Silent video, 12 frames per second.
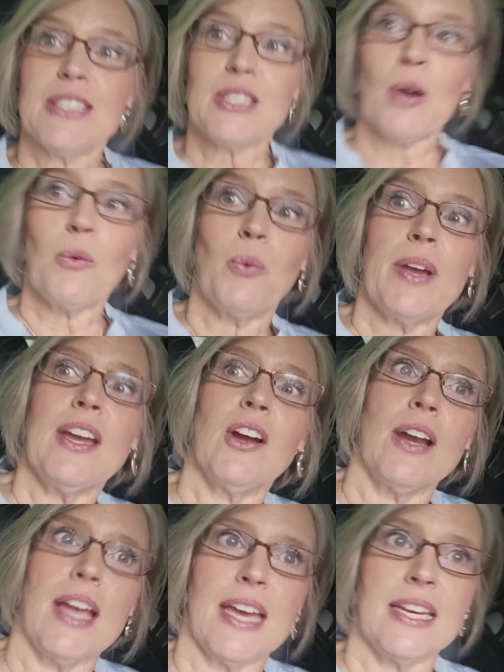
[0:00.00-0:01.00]
So
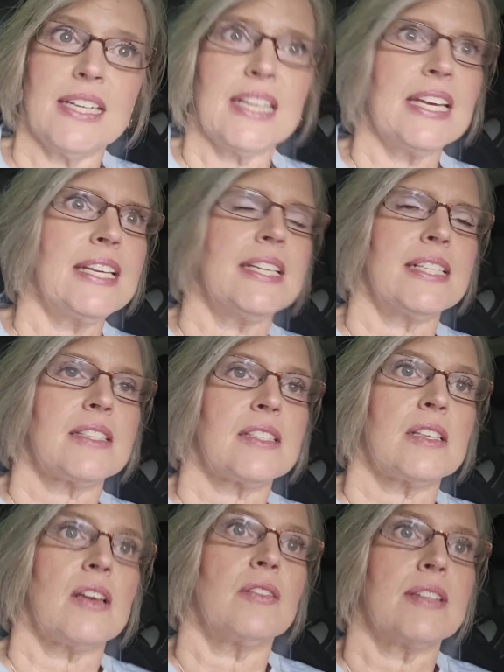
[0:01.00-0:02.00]
we are headed, it
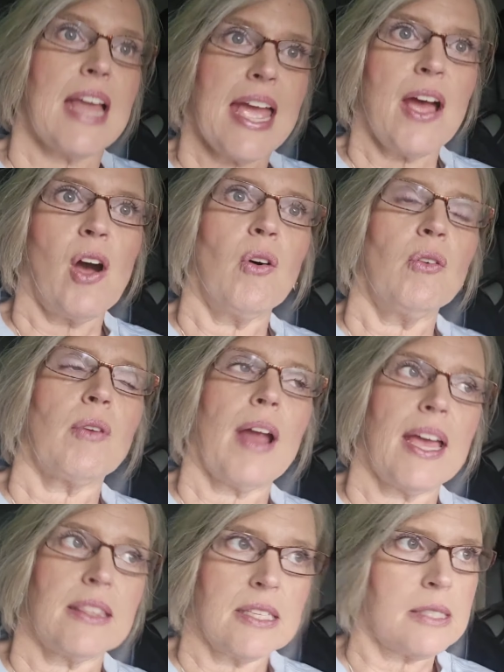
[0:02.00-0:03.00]
is now,
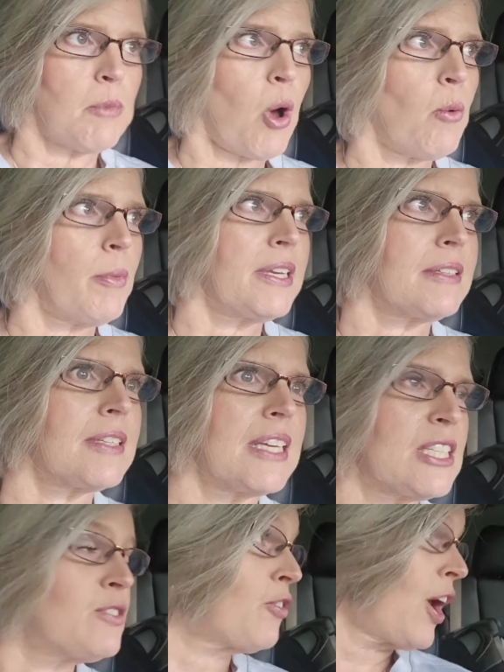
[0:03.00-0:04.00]
at this moment,
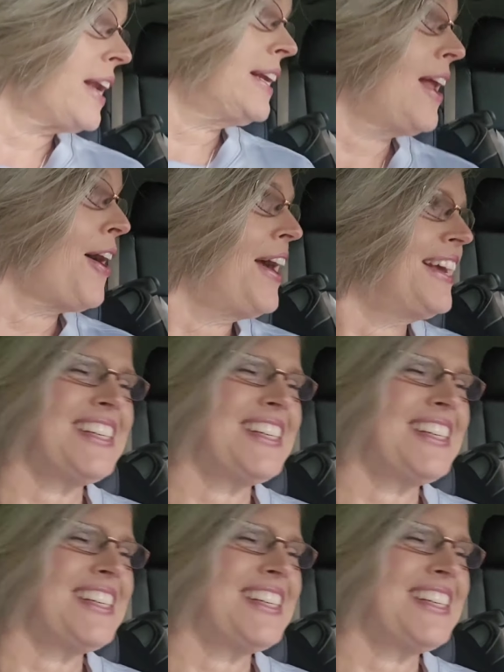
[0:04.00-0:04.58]
it is Friday night.